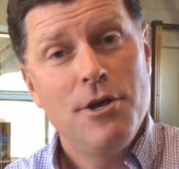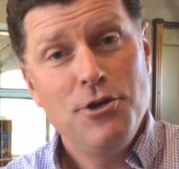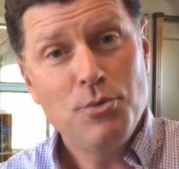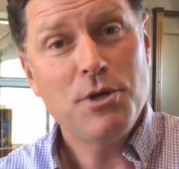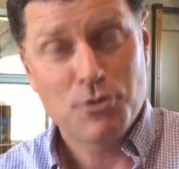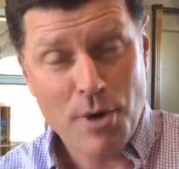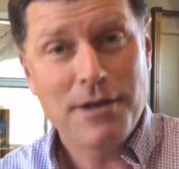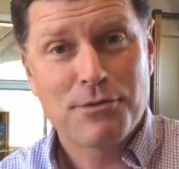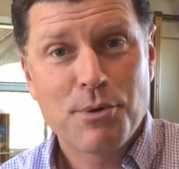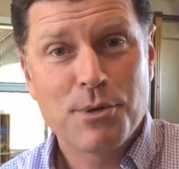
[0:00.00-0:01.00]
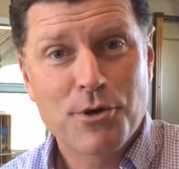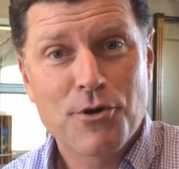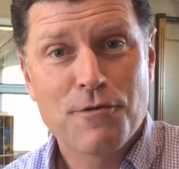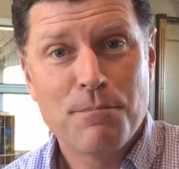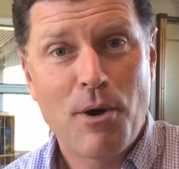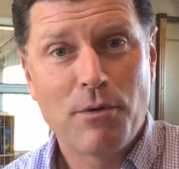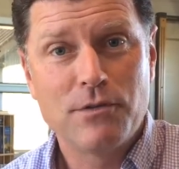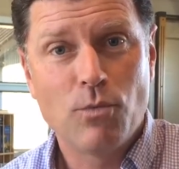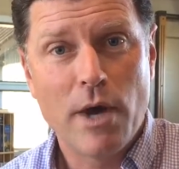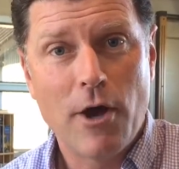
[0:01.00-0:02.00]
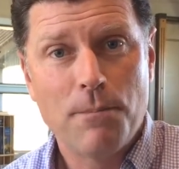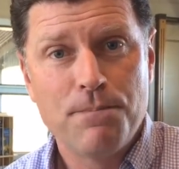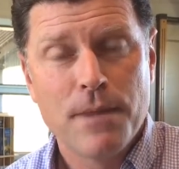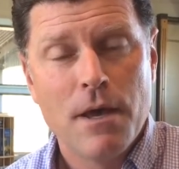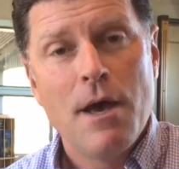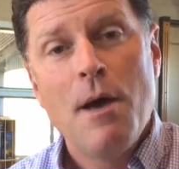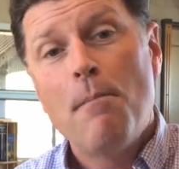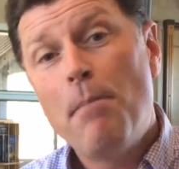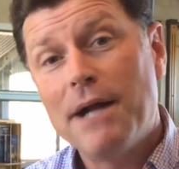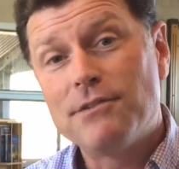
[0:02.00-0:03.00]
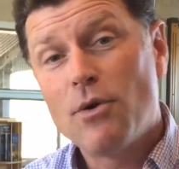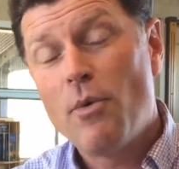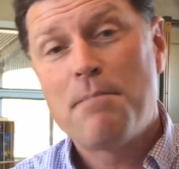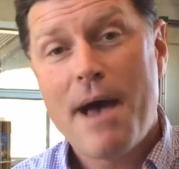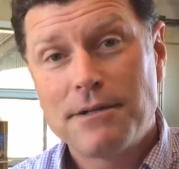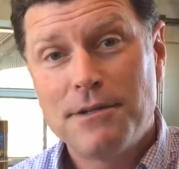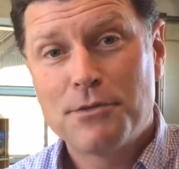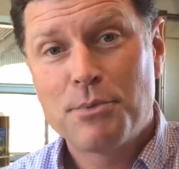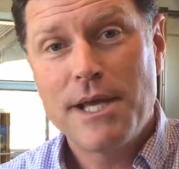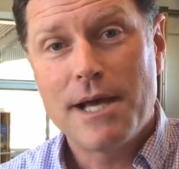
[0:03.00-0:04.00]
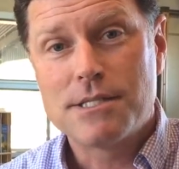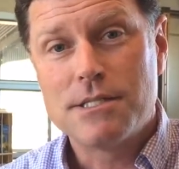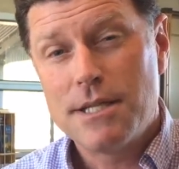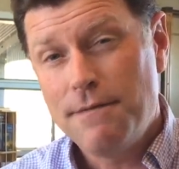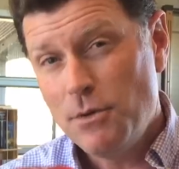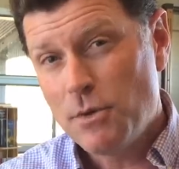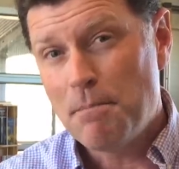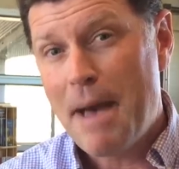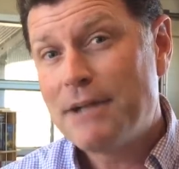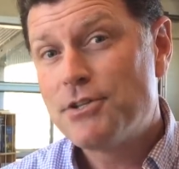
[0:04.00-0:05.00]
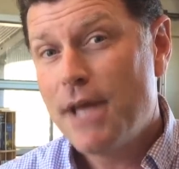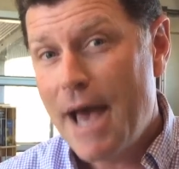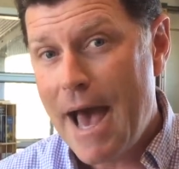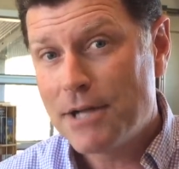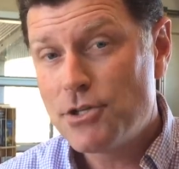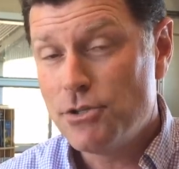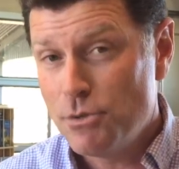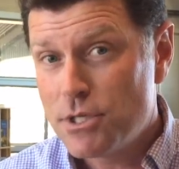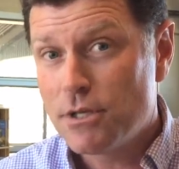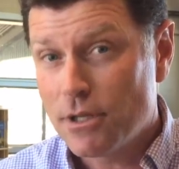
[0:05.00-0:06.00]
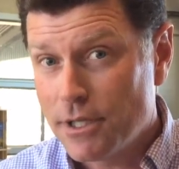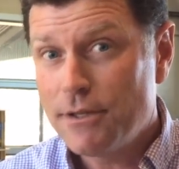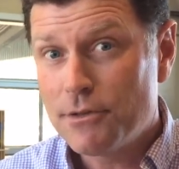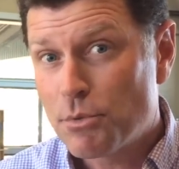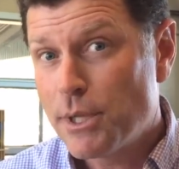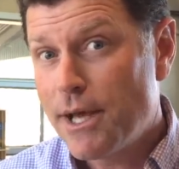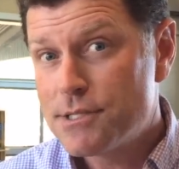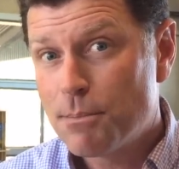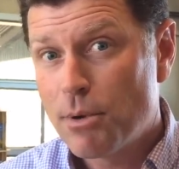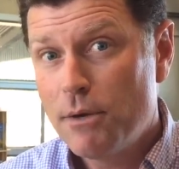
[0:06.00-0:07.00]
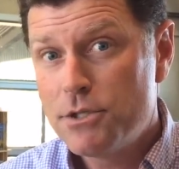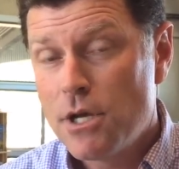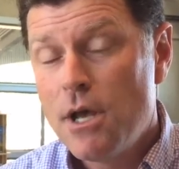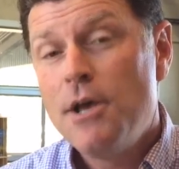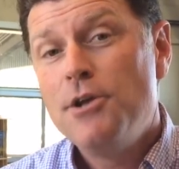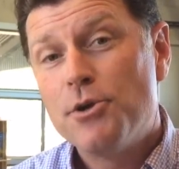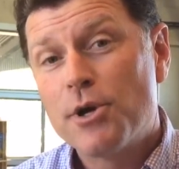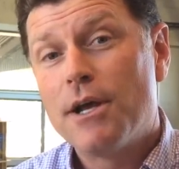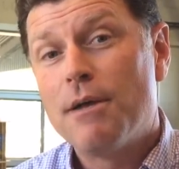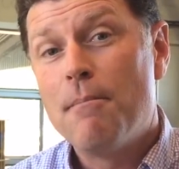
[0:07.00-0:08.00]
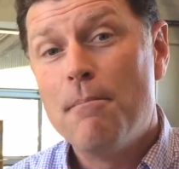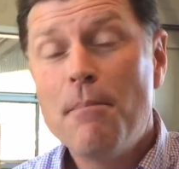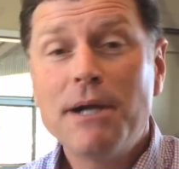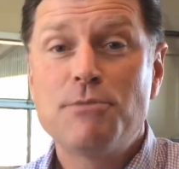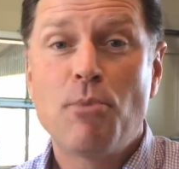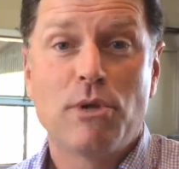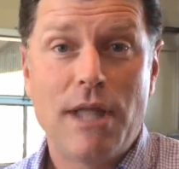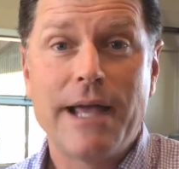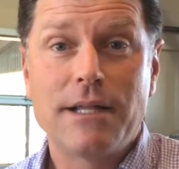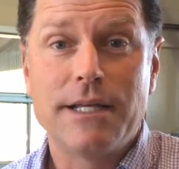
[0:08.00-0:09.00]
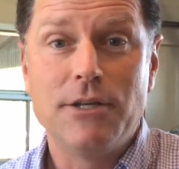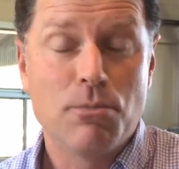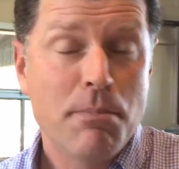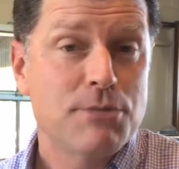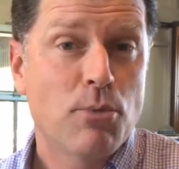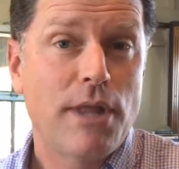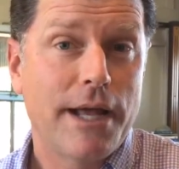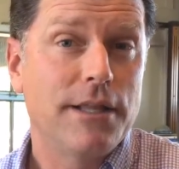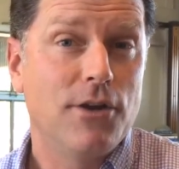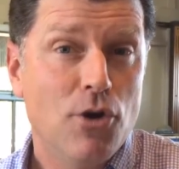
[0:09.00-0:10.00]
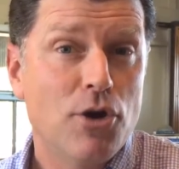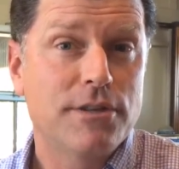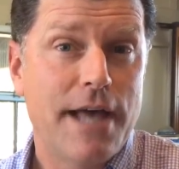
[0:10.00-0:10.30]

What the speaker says: You can try to throw the curveball as well. But going back to the 3 S's, if you can match the hatch using the Leland 3S approach, you're much more likely to hook